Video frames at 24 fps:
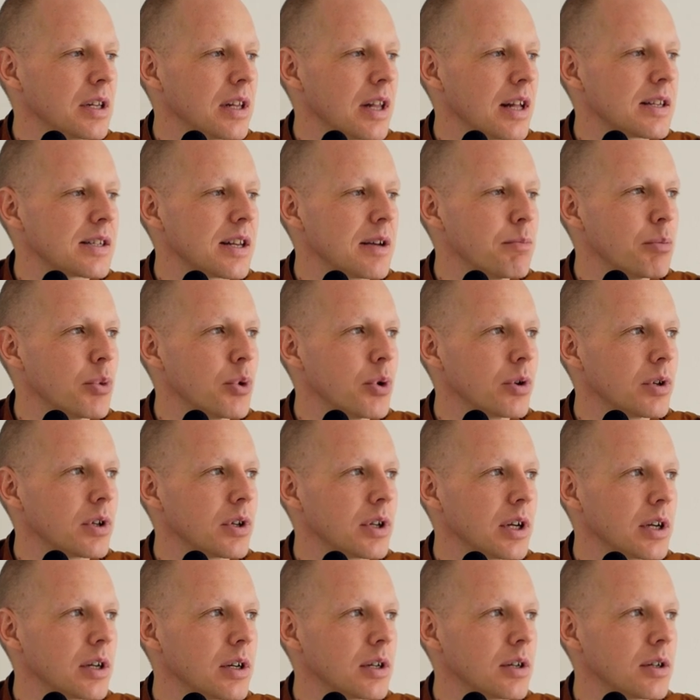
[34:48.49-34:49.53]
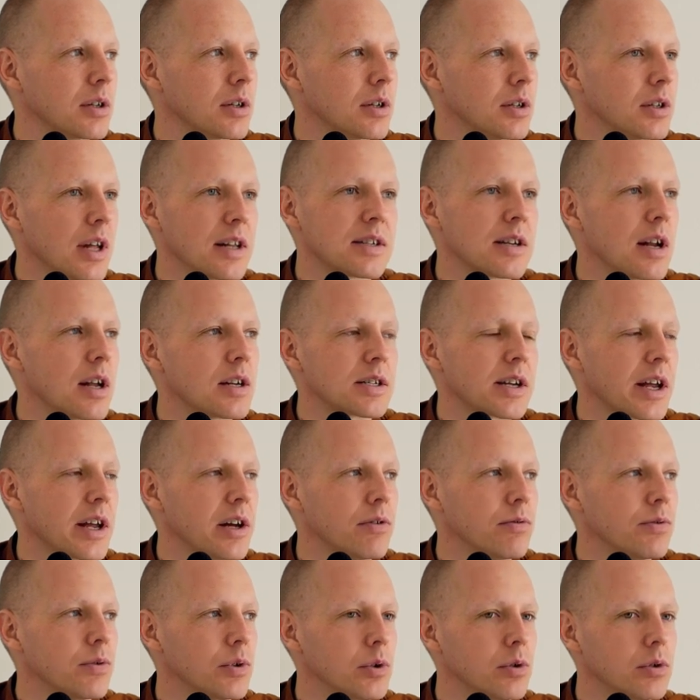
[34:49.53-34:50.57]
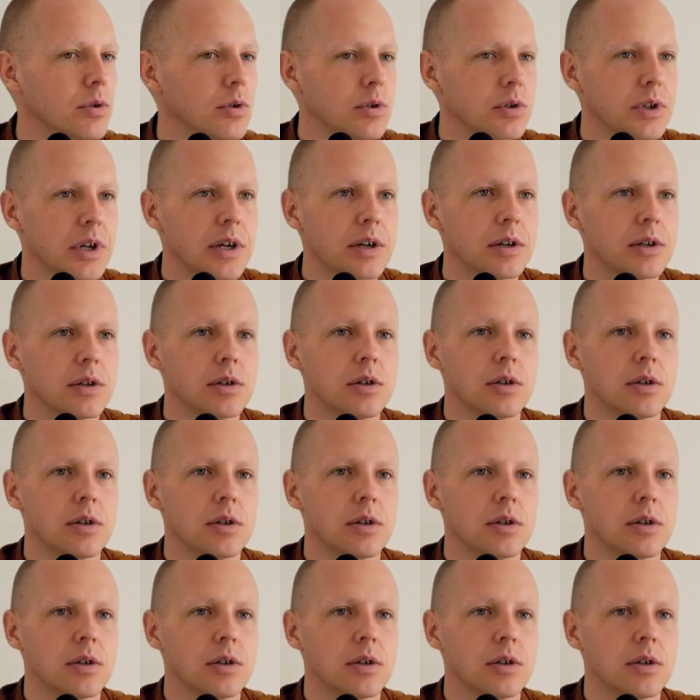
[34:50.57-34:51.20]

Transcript: That's the important thing. That's not skillful. Yeah.